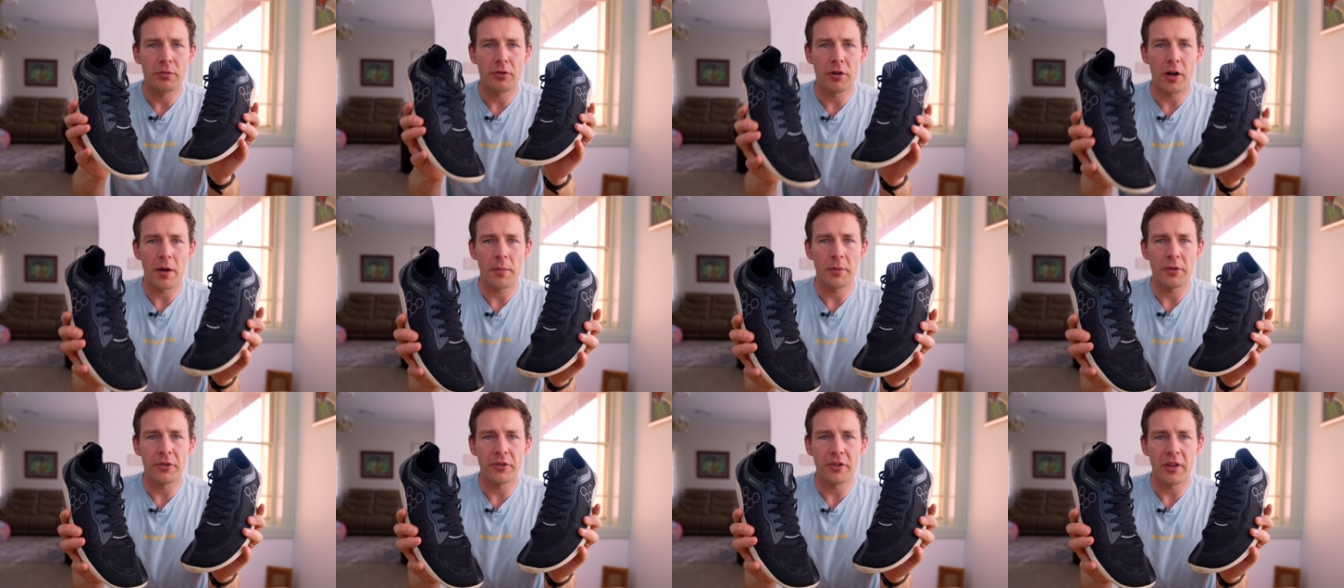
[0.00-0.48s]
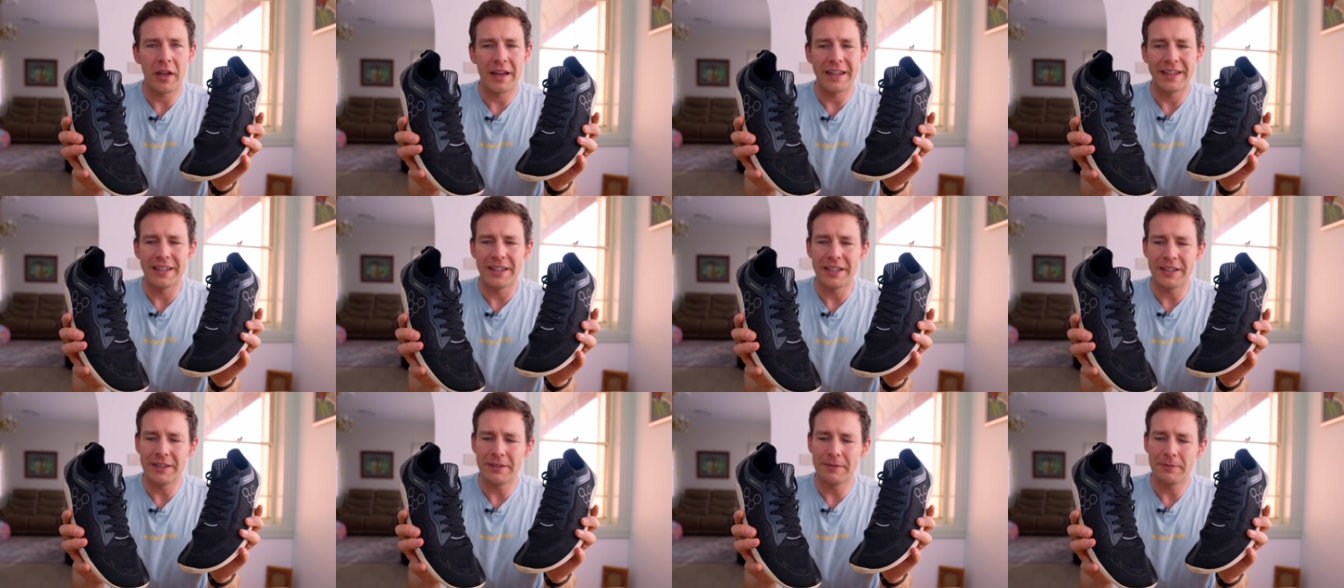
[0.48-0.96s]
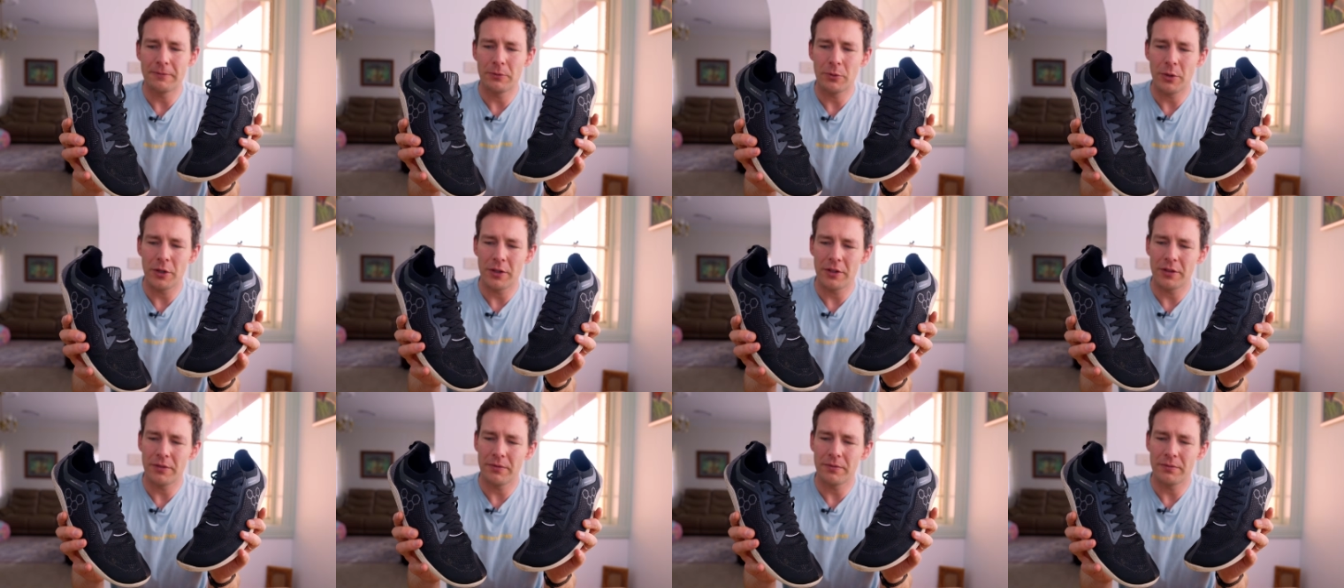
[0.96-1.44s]
Primus Lite Knit,
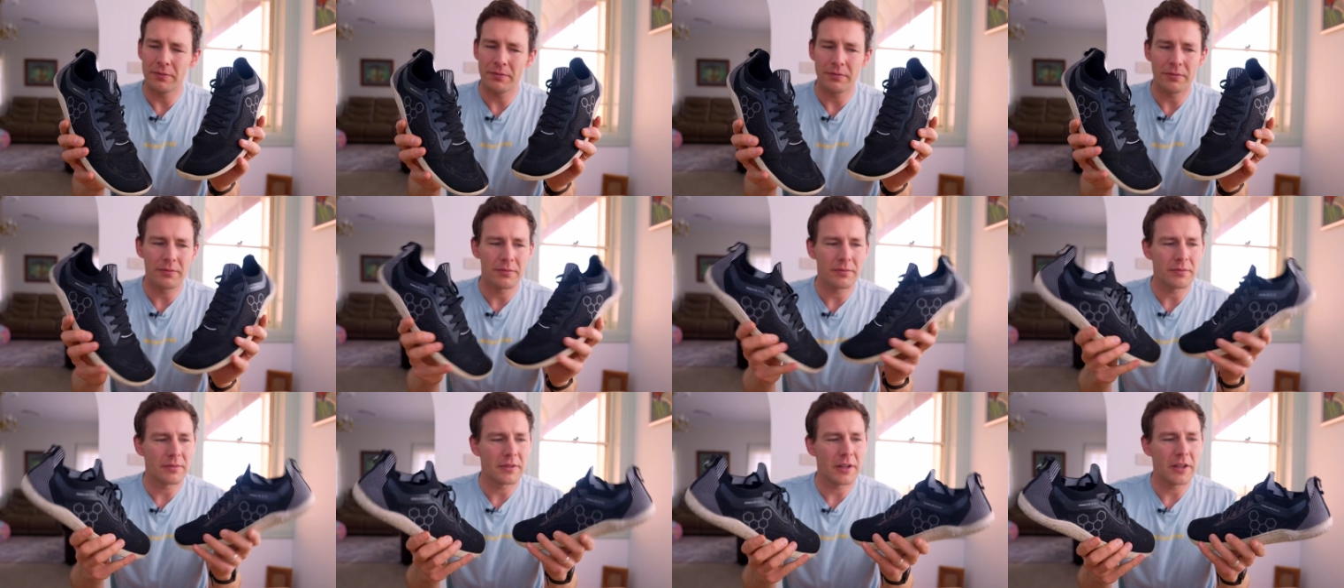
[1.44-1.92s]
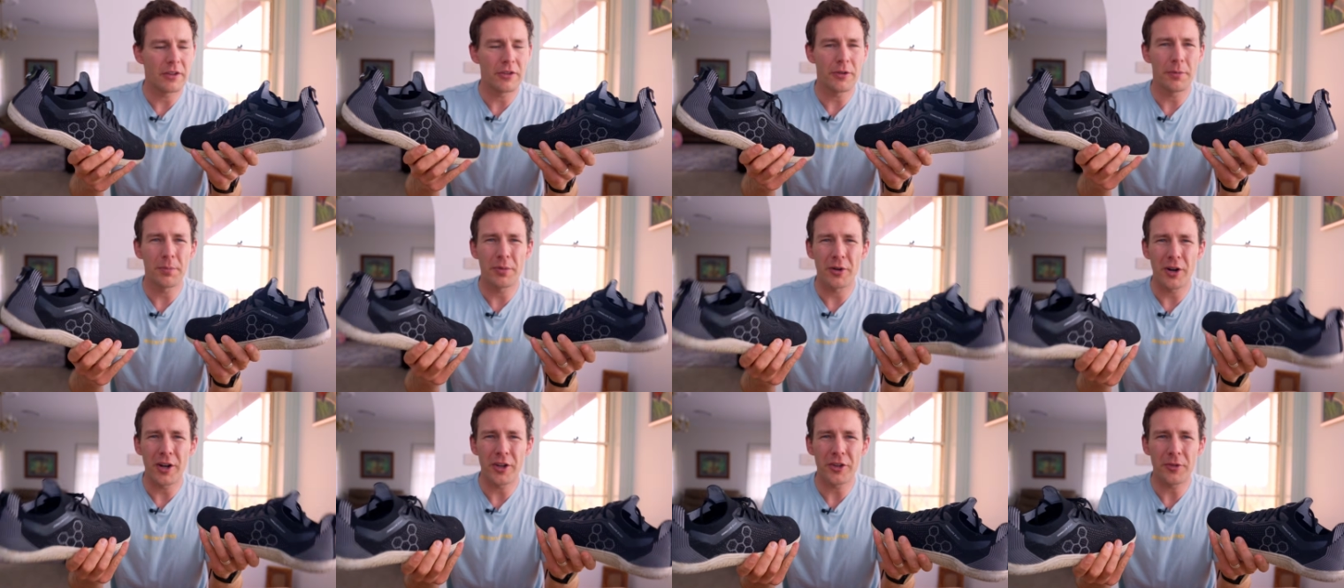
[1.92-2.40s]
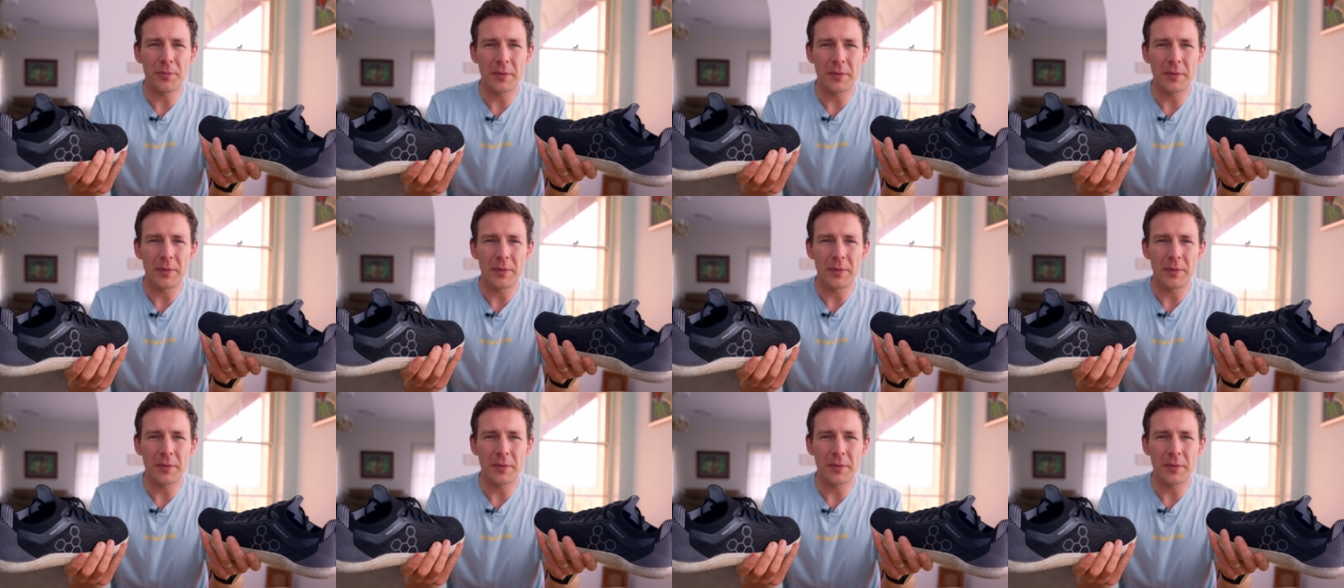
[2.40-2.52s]
well, it surprised